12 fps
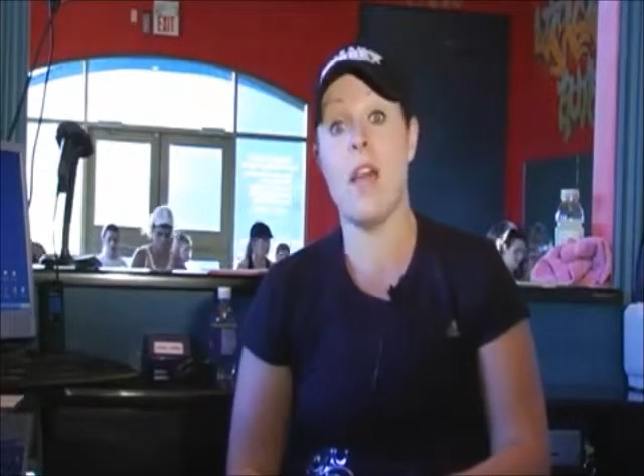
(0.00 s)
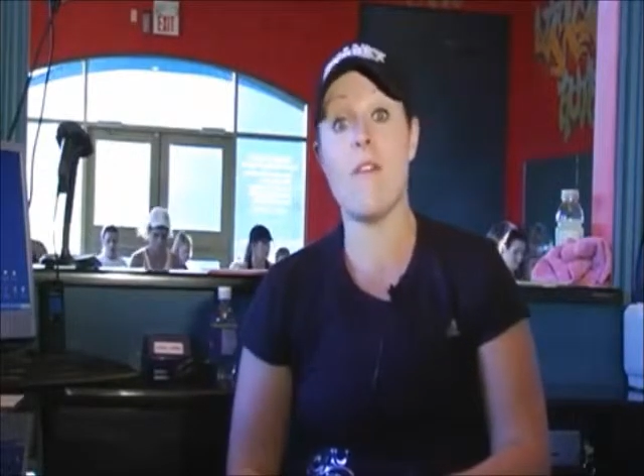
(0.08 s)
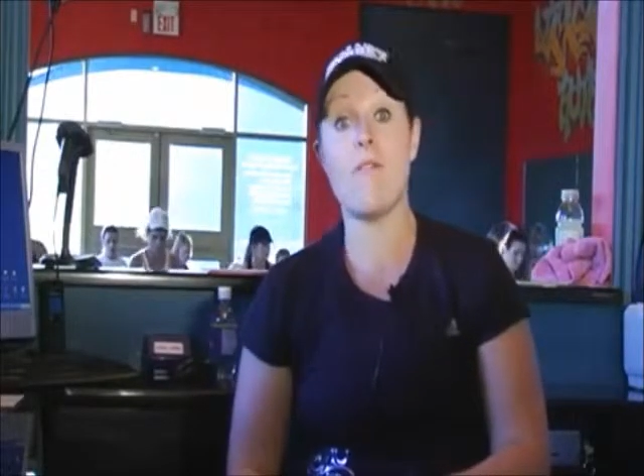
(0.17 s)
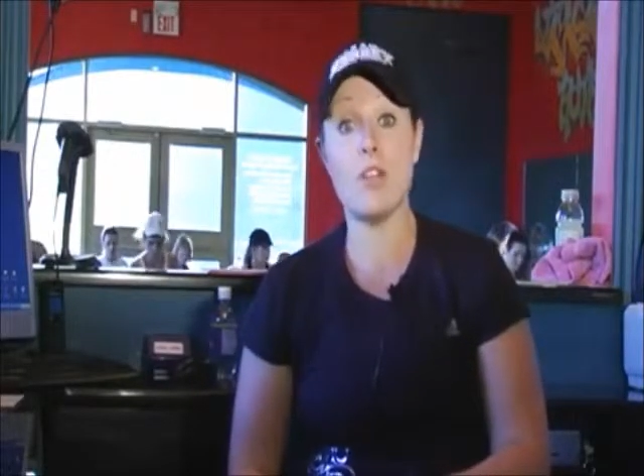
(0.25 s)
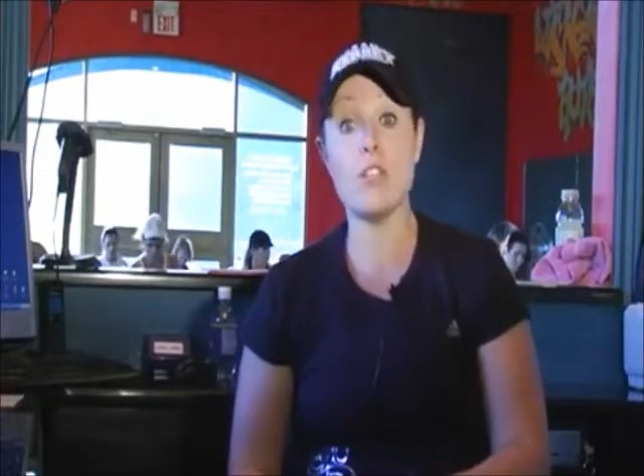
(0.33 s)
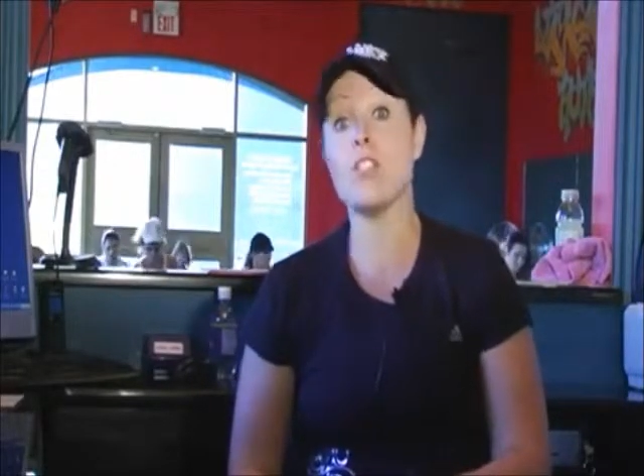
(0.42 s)
At
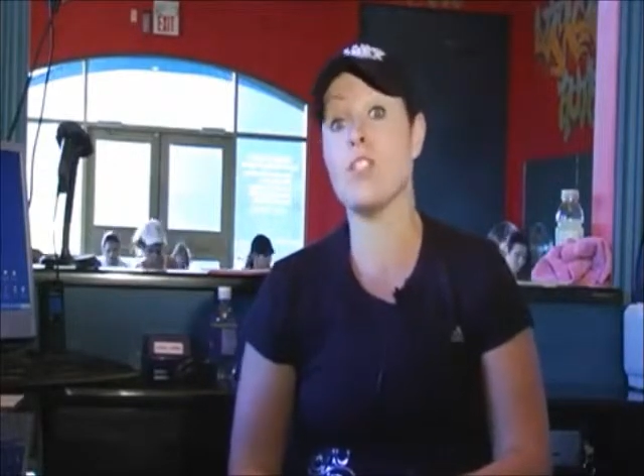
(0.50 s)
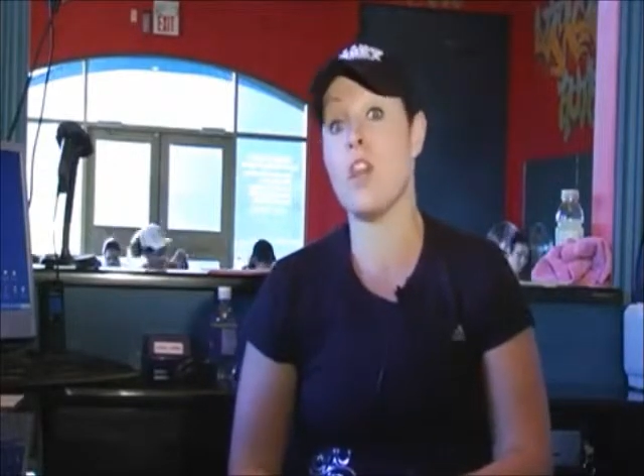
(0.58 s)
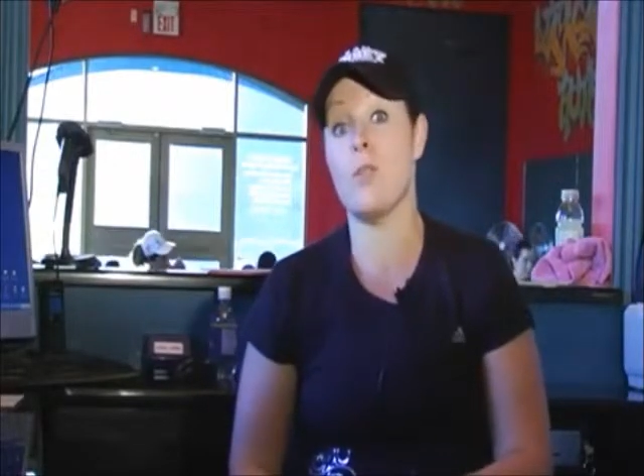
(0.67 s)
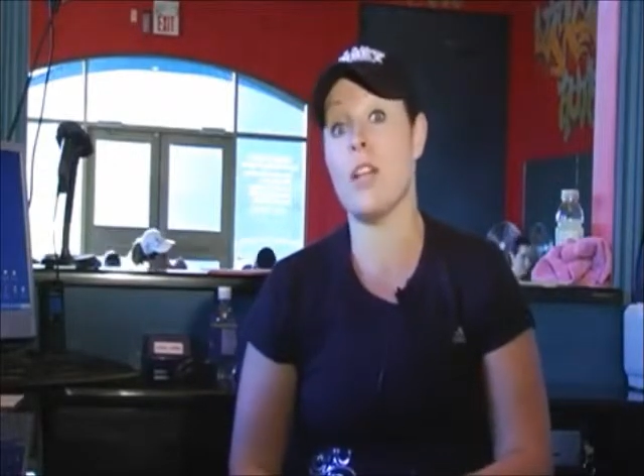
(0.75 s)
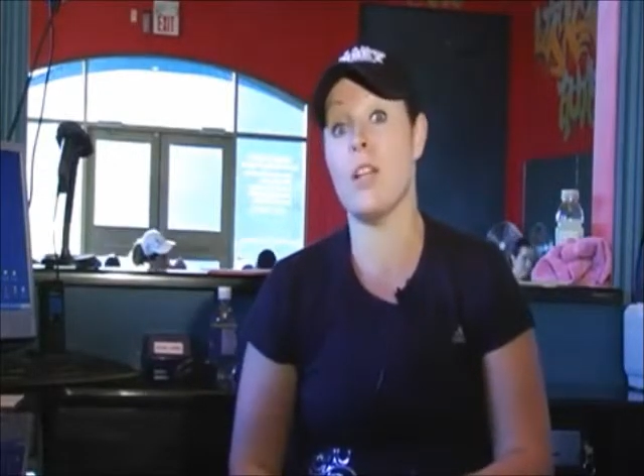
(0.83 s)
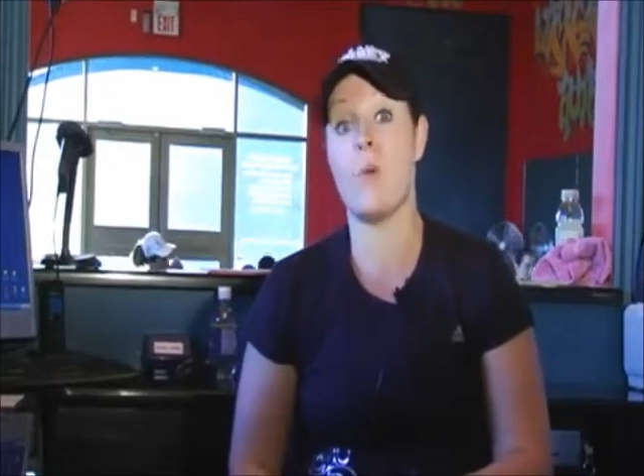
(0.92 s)
first it
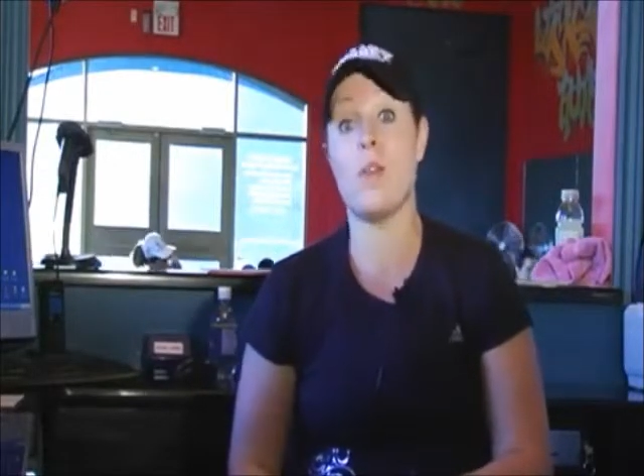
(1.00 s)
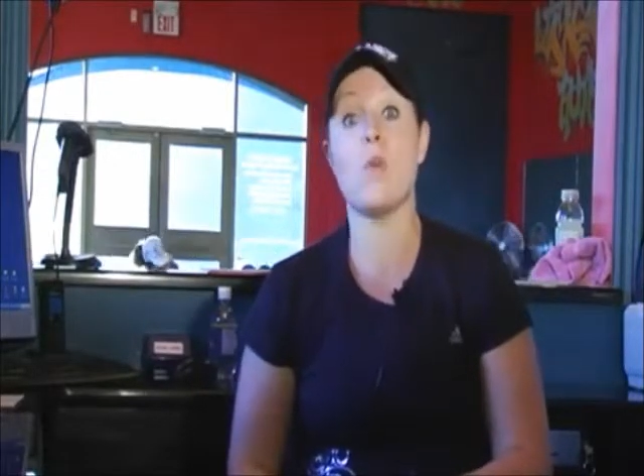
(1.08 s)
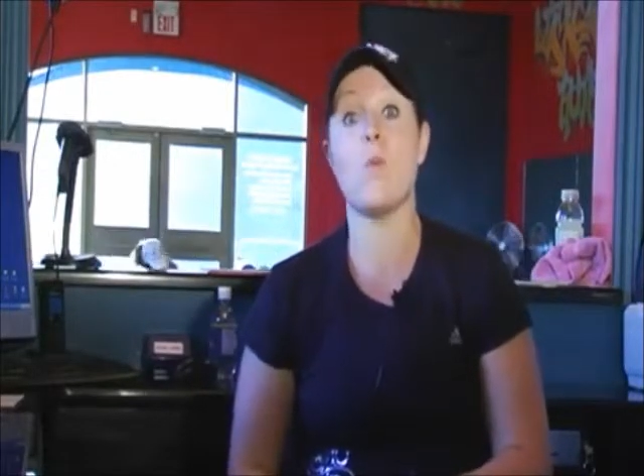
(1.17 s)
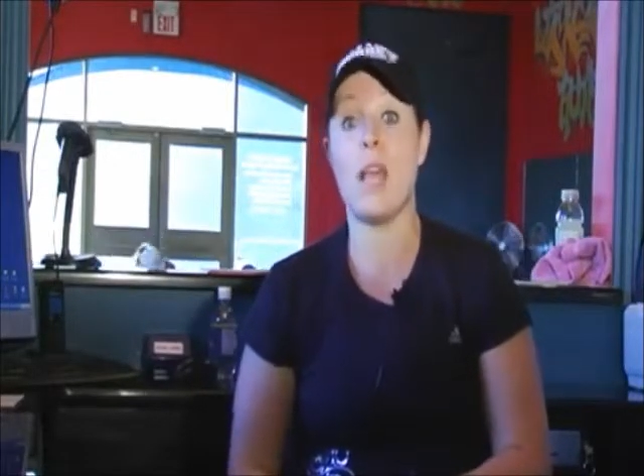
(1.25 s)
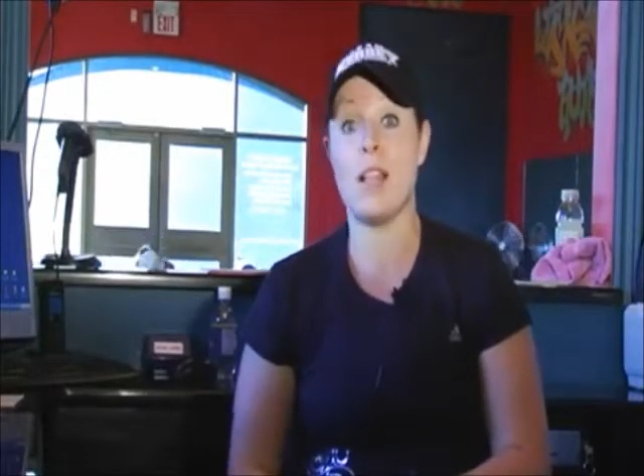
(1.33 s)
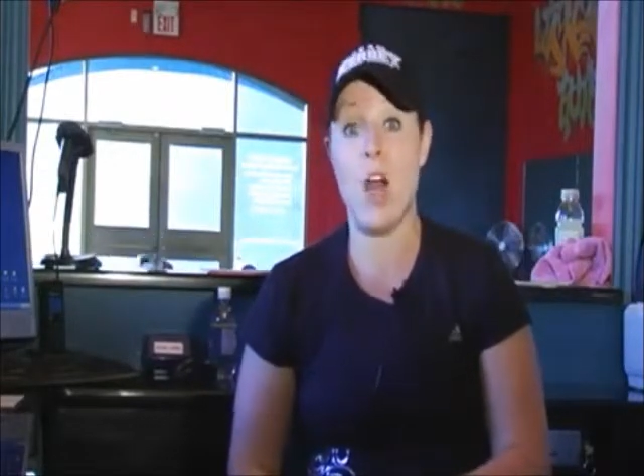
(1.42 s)
started with
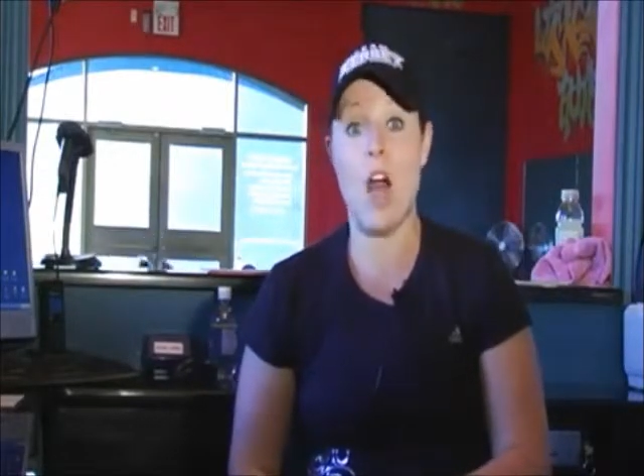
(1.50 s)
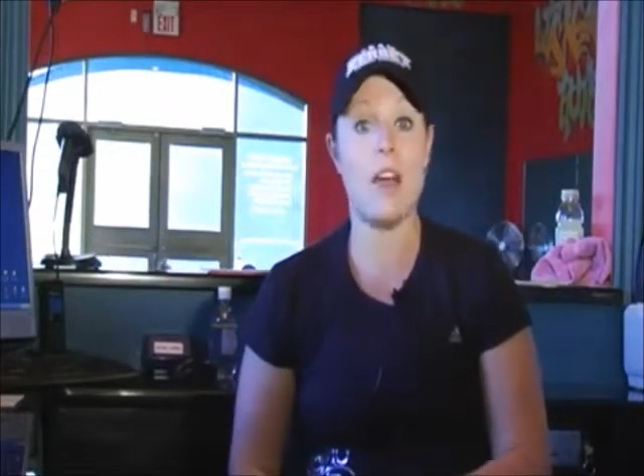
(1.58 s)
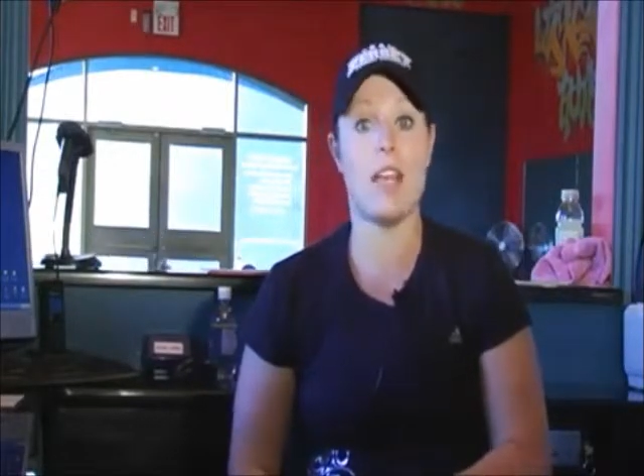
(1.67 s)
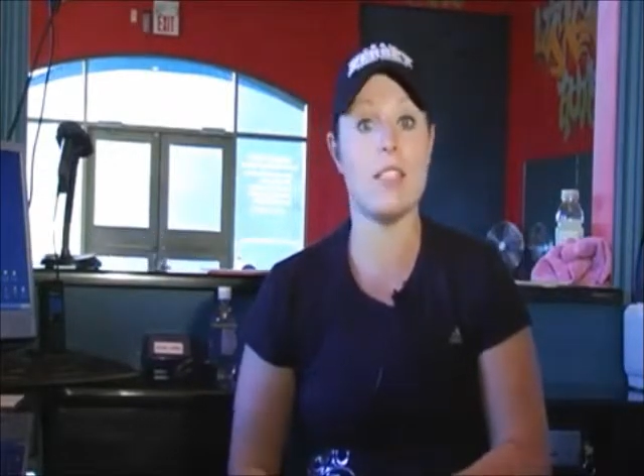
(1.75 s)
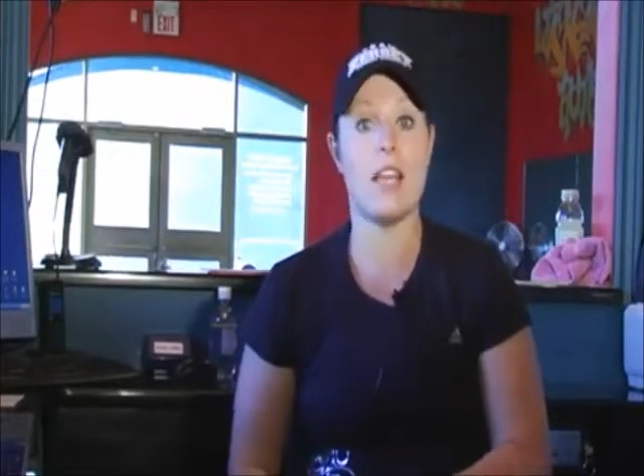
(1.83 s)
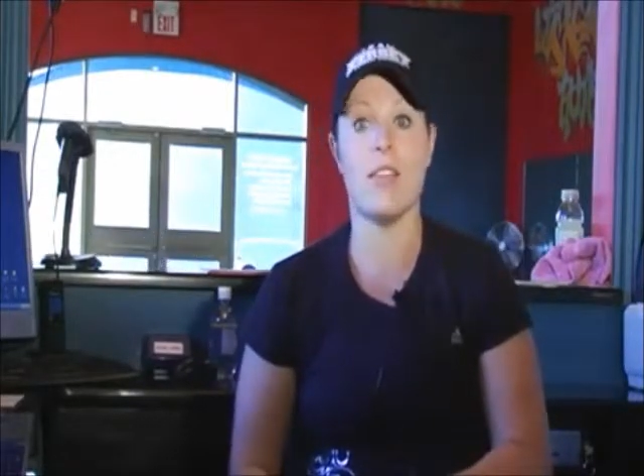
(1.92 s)
the weight loss